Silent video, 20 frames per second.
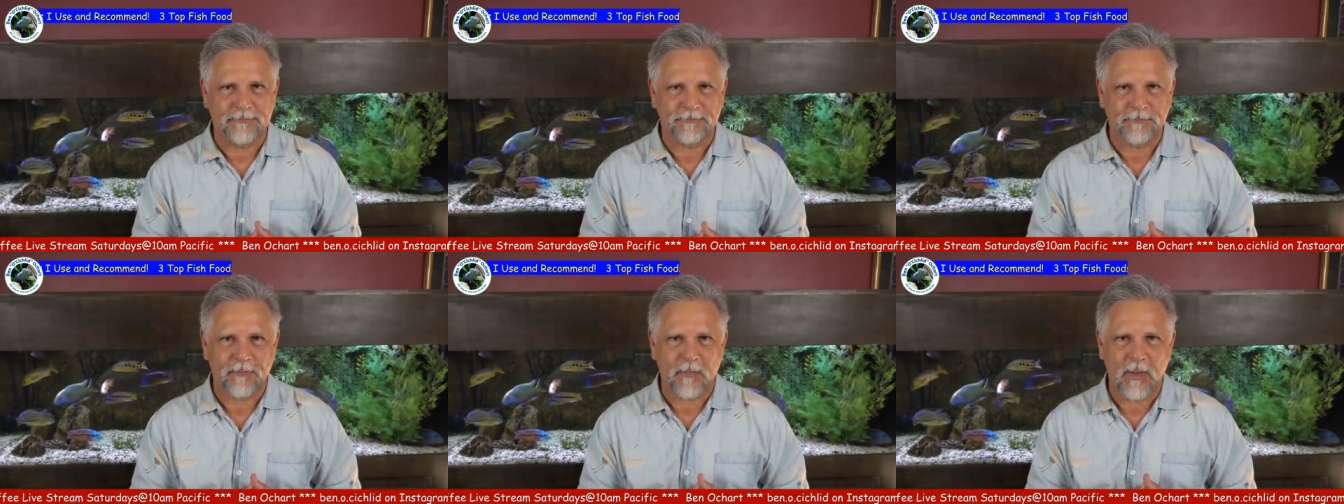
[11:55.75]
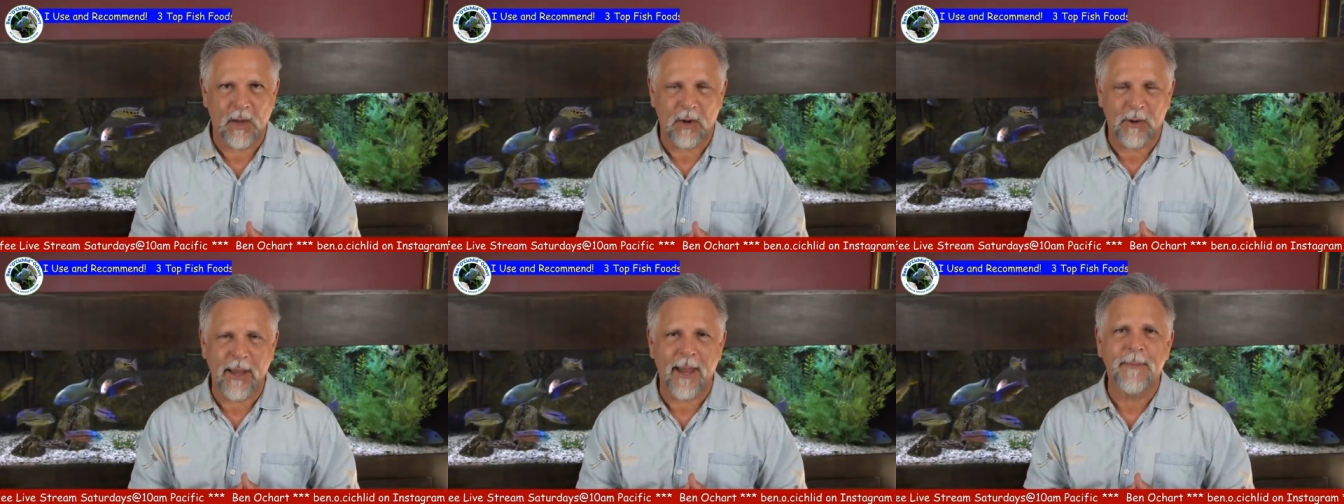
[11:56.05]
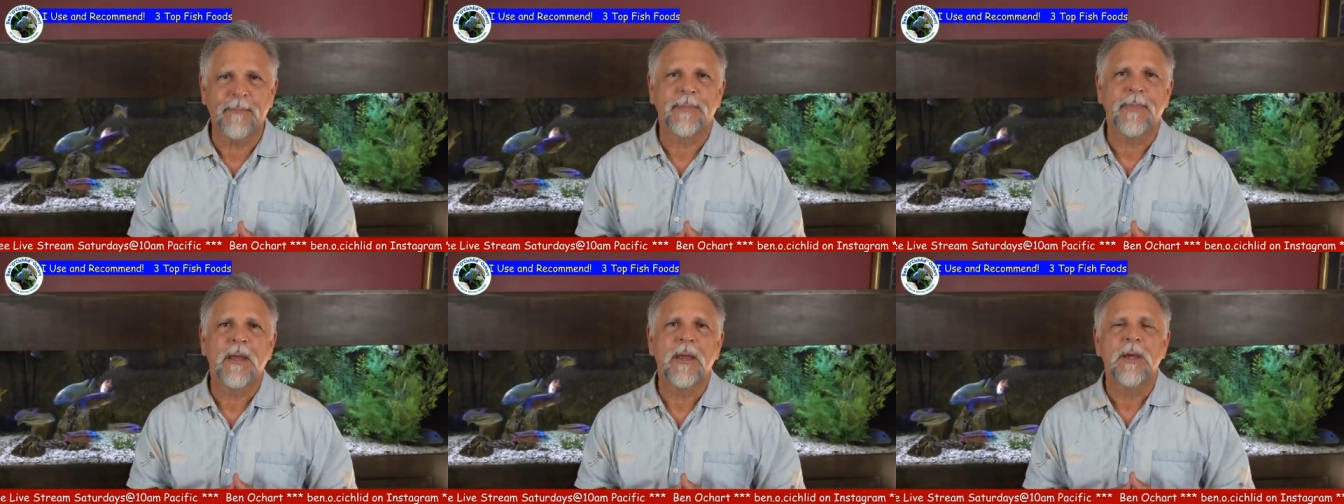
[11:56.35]
Okay,
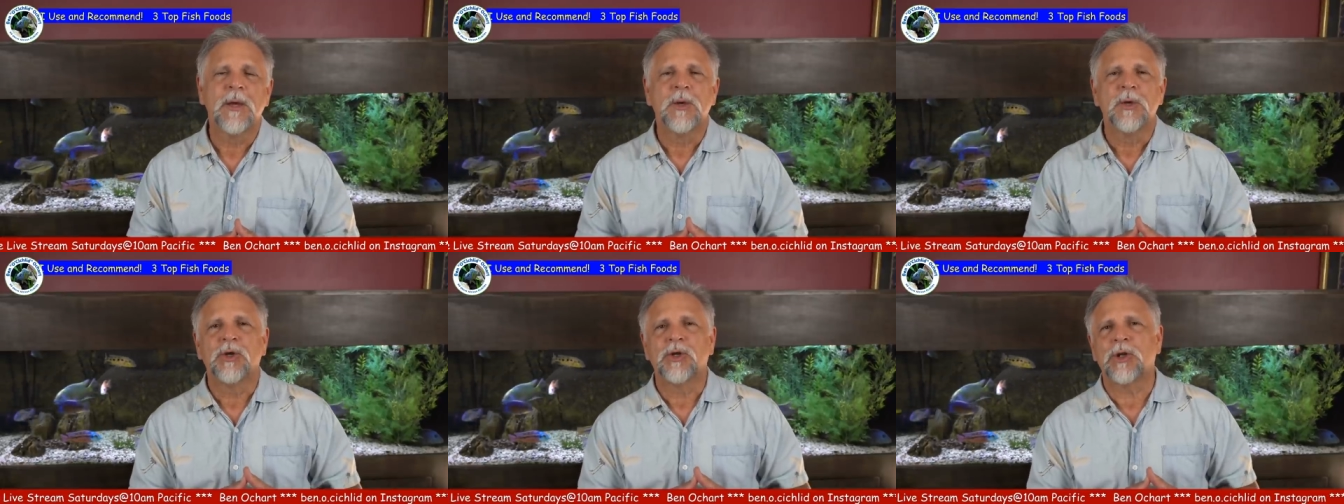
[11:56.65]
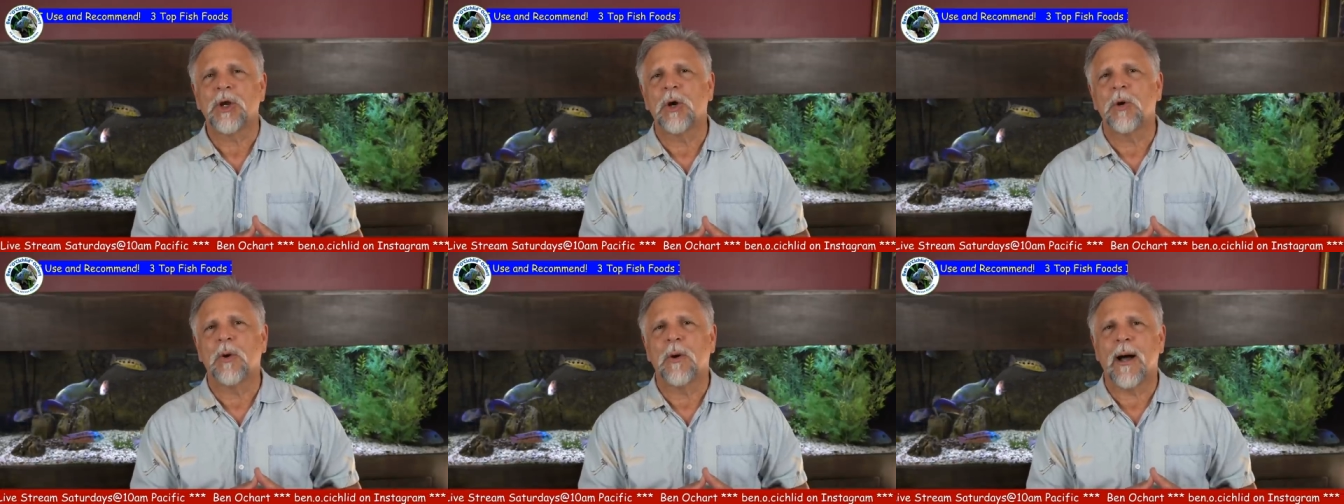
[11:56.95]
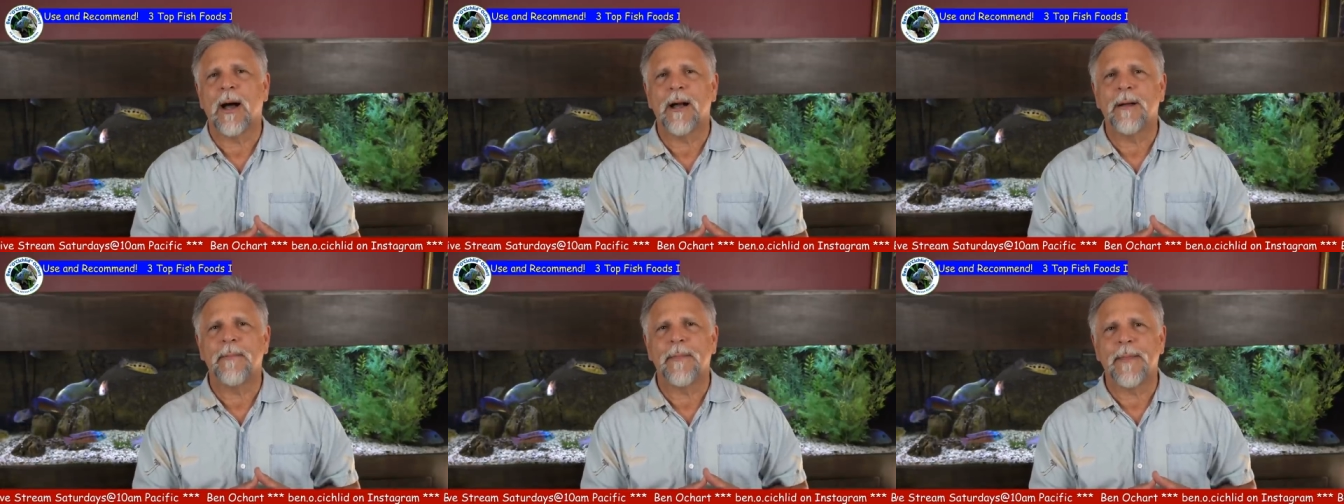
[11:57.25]
so
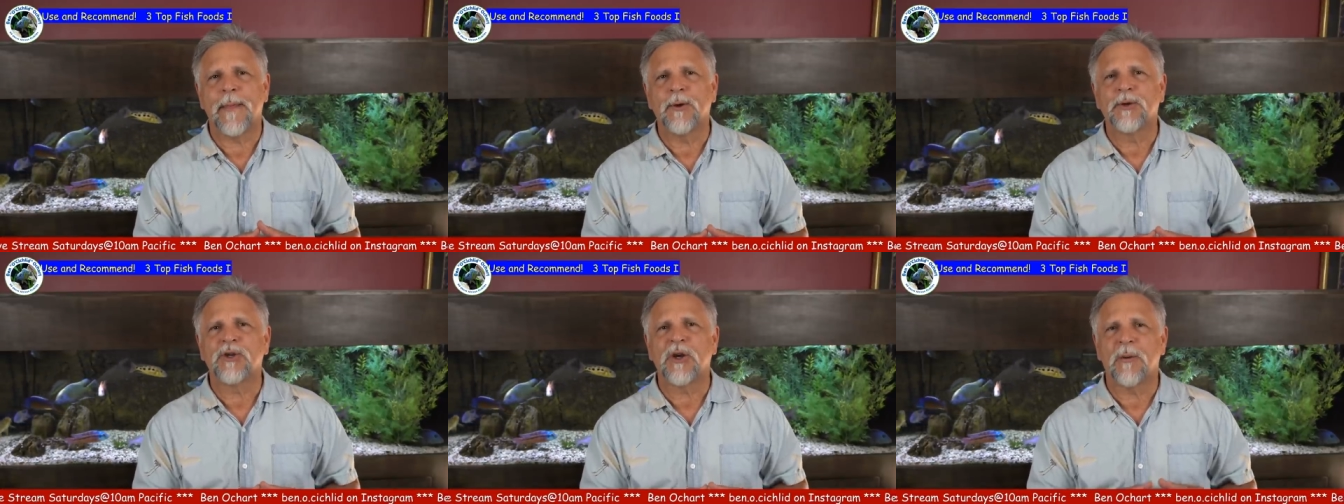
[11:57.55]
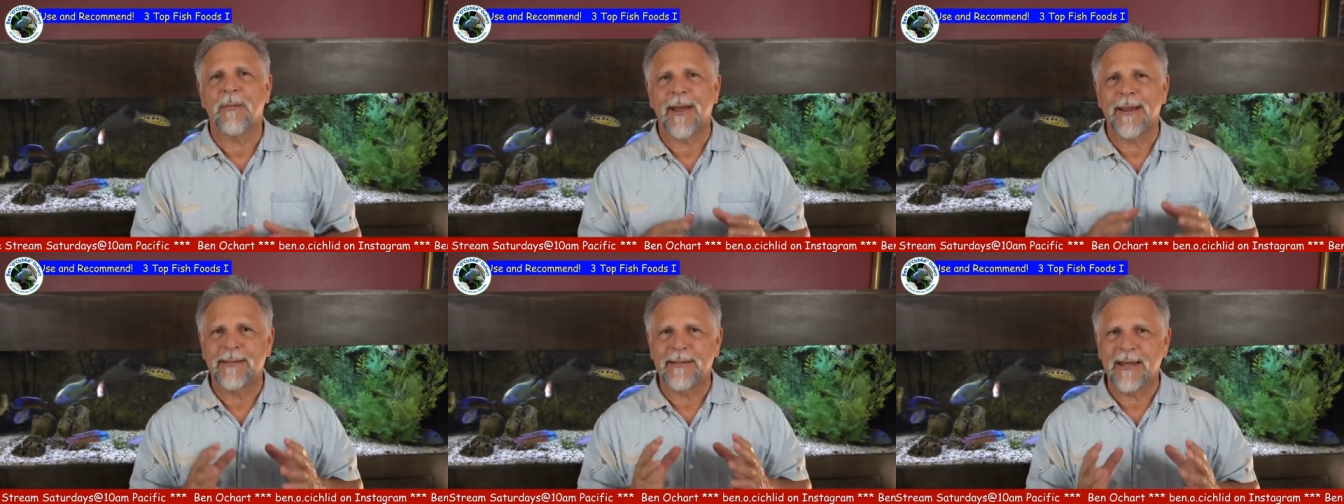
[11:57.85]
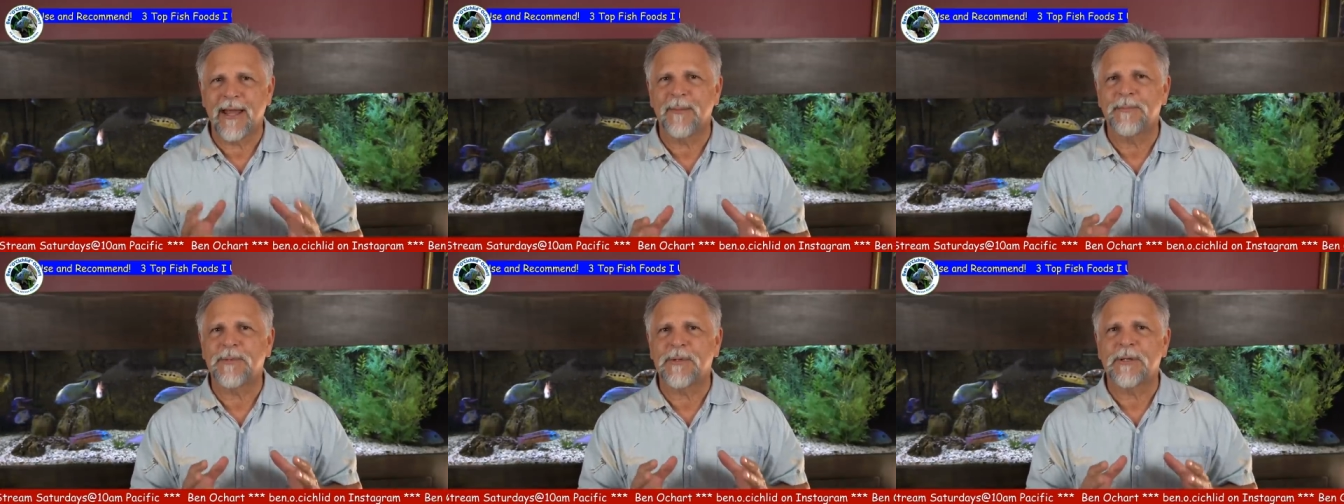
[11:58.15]
uh, those are my
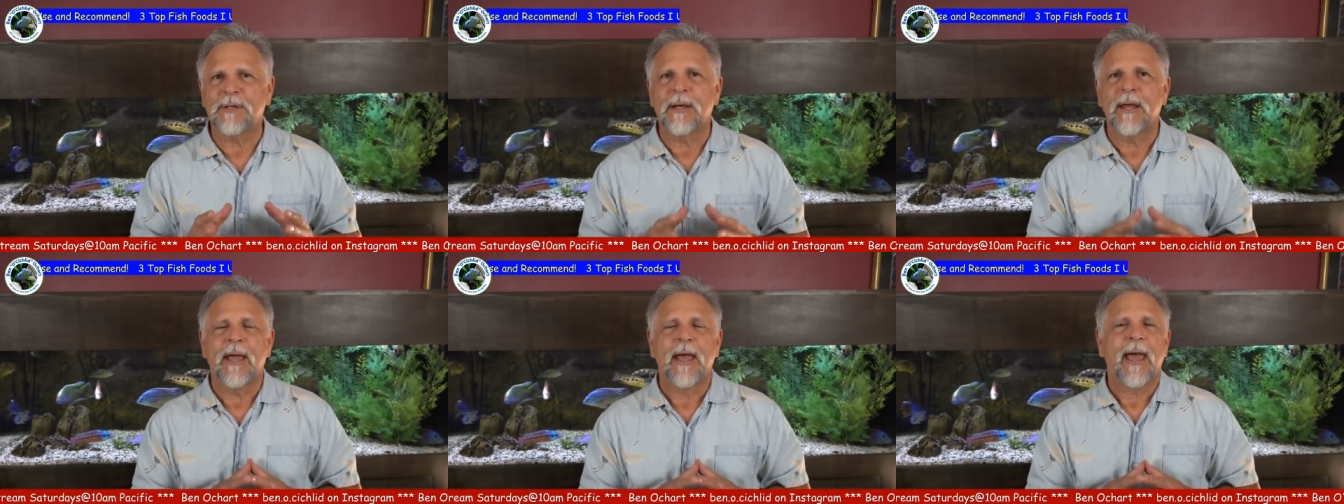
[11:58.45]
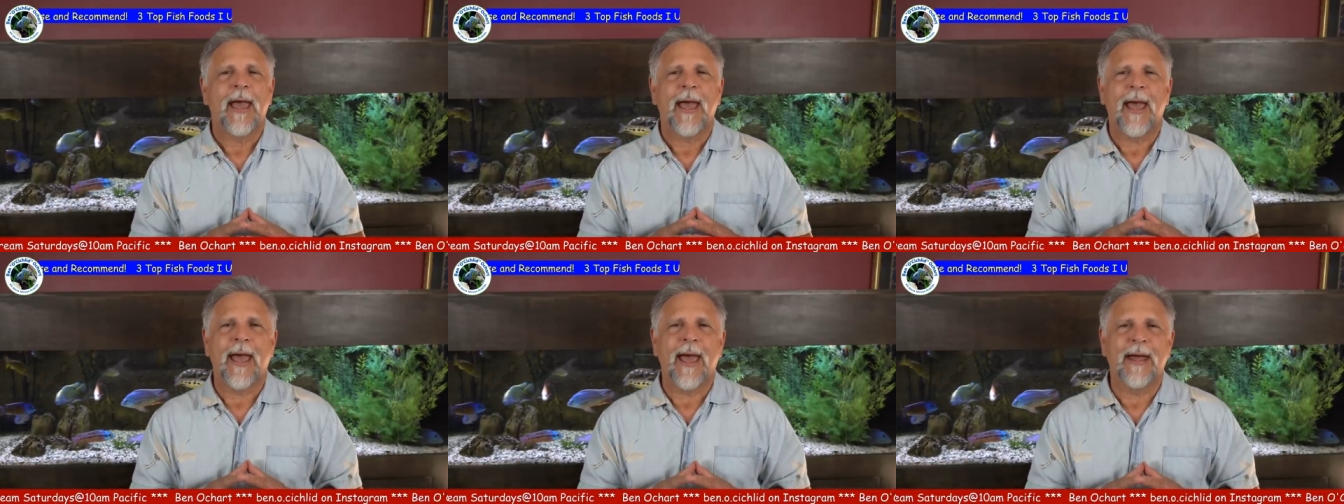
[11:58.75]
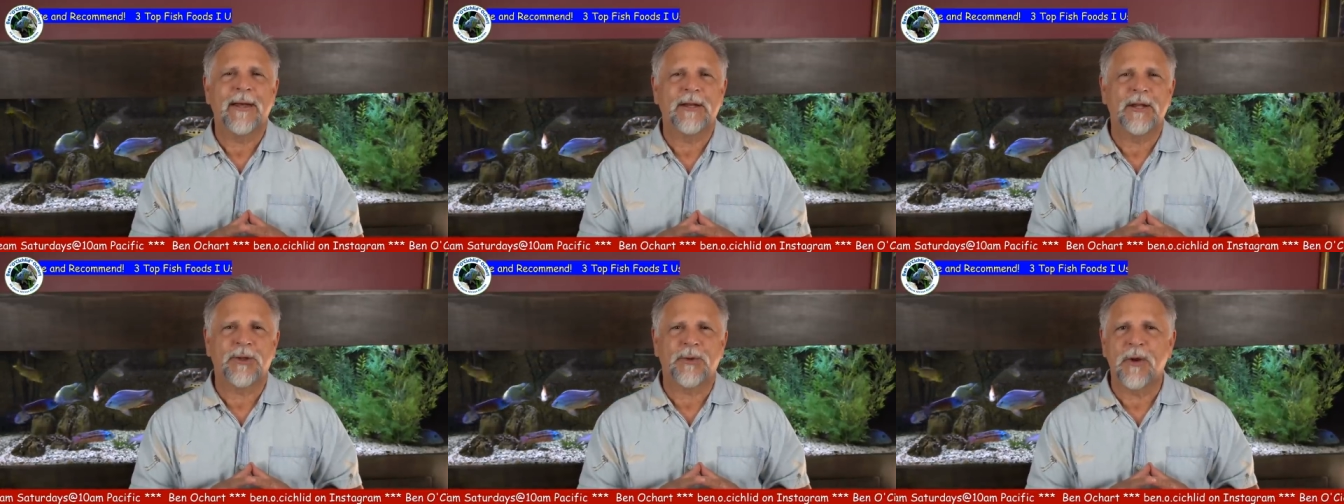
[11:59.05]
tips
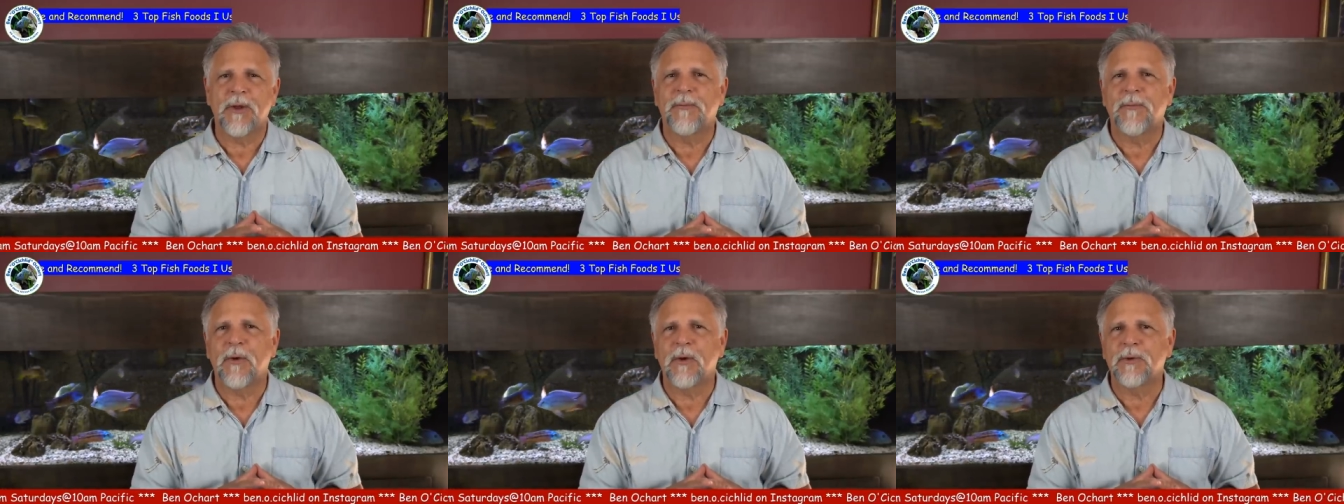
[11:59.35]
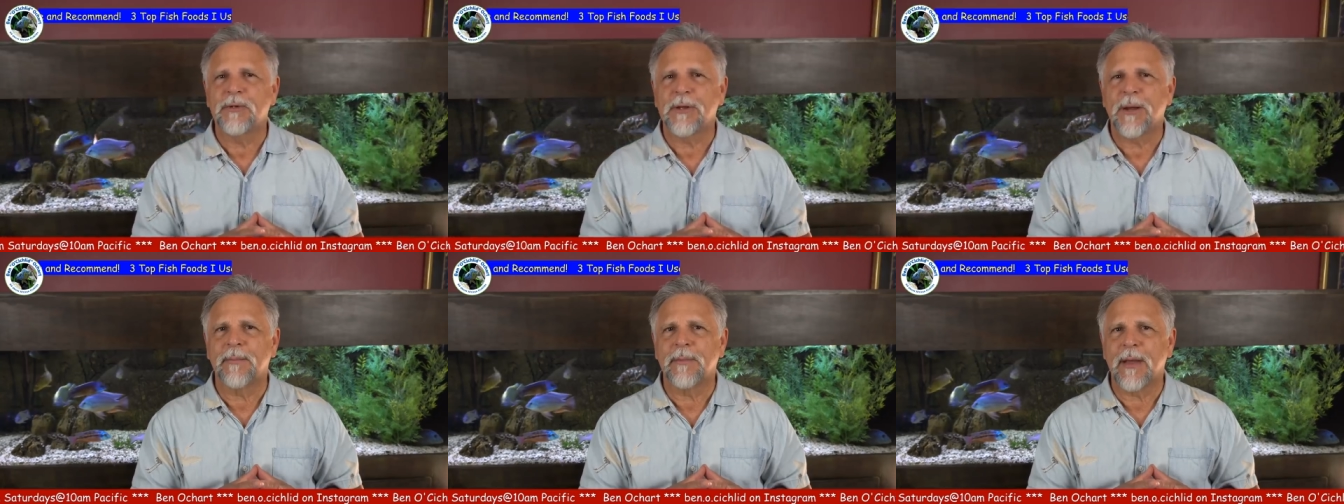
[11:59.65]
and the three foods I'm,